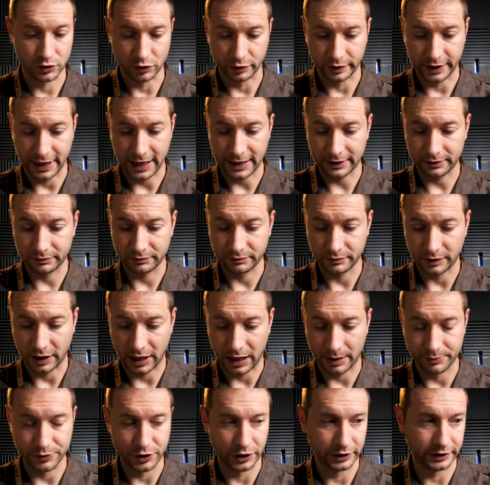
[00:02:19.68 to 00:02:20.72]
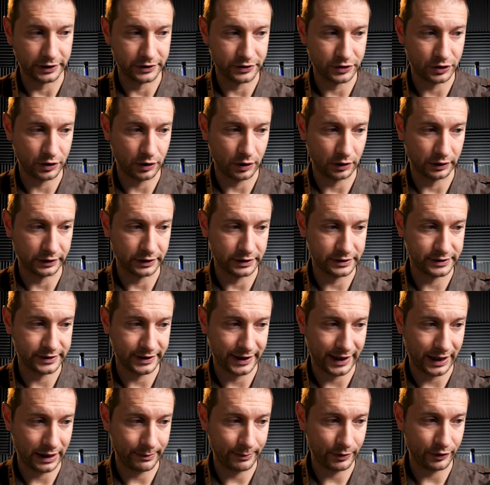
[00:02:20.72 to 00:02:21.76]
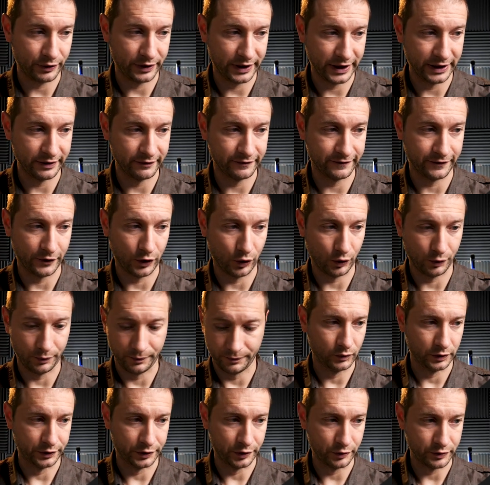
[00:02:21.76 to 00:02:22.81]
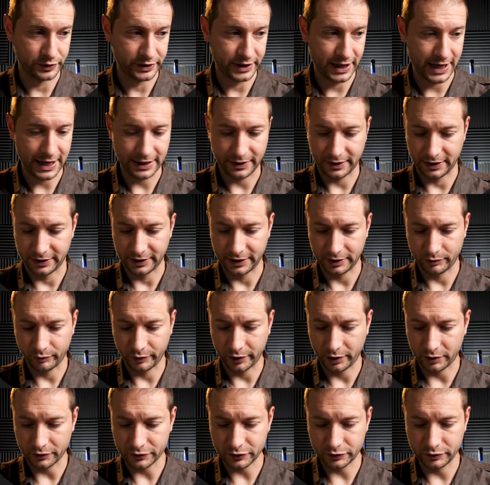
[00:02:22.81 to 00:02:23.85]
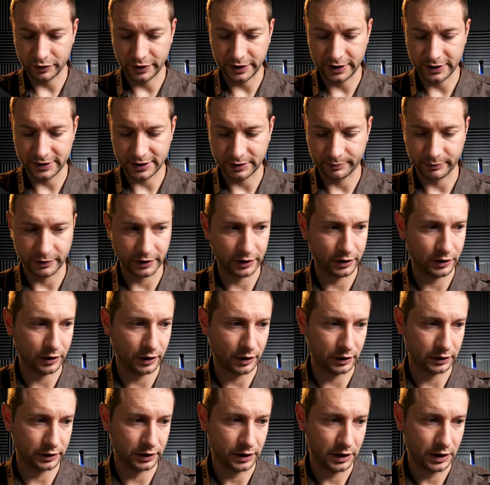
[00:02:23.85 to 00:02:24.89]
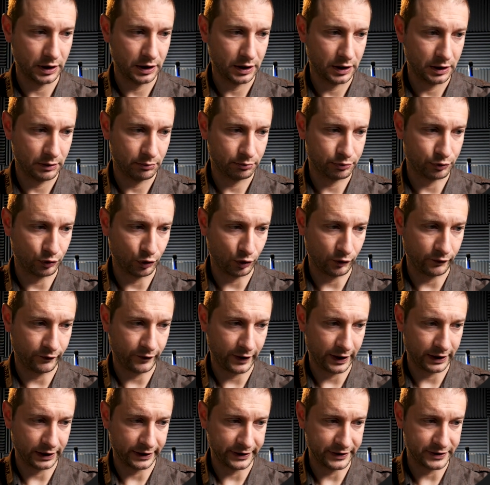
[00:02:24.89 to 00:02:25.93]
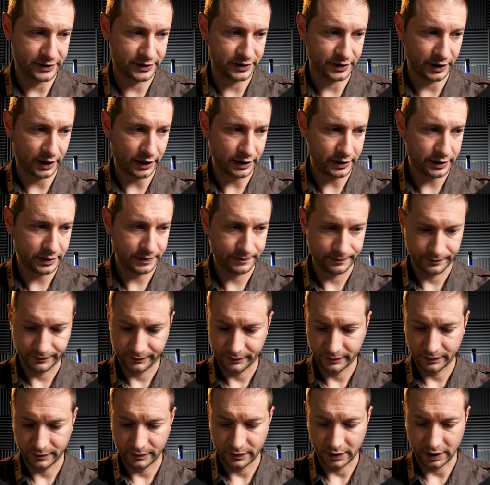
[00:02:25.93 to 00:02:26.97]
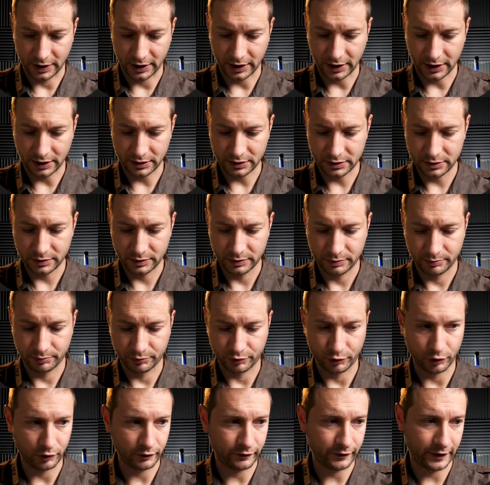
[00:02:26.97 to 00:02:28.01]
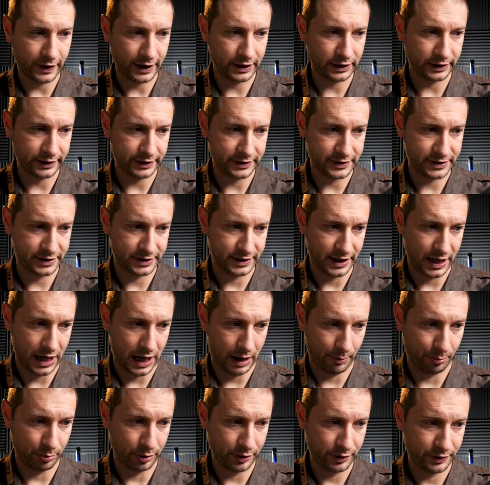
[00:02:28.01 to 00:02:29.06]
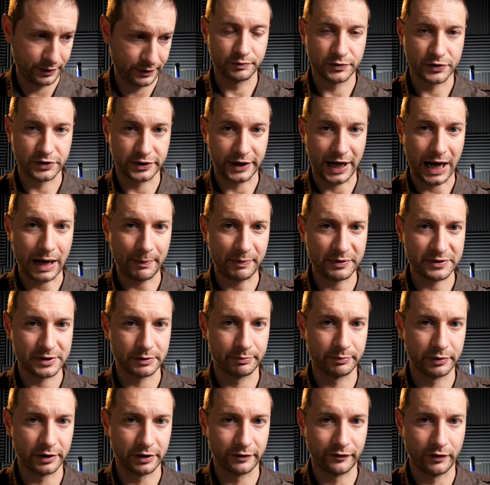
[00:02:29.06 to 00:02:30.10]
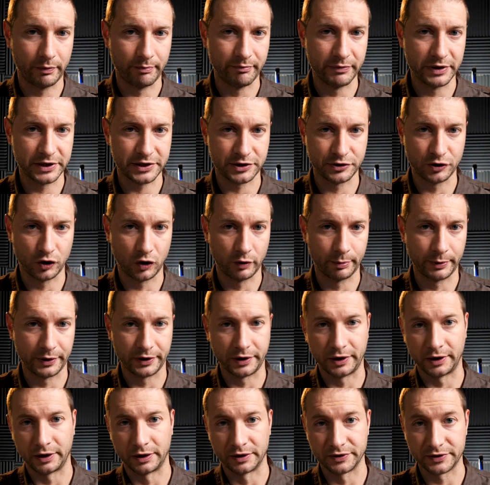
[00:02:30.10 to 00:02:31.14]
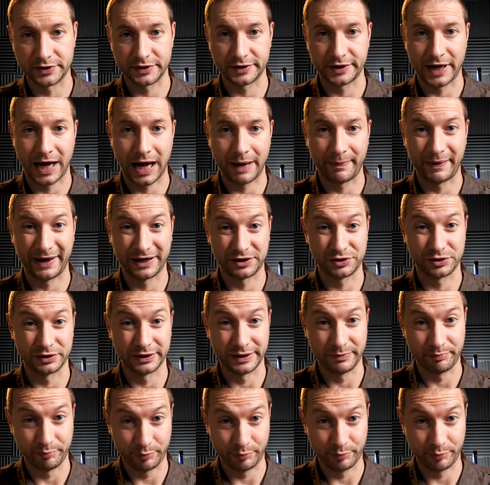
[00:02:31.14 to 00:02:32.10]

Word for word: So that object is called Timer Info. We'll use that, and then we also need something called Profiling Start and Profiling Stop. Stop is a bit of a misnomer here. Stop actually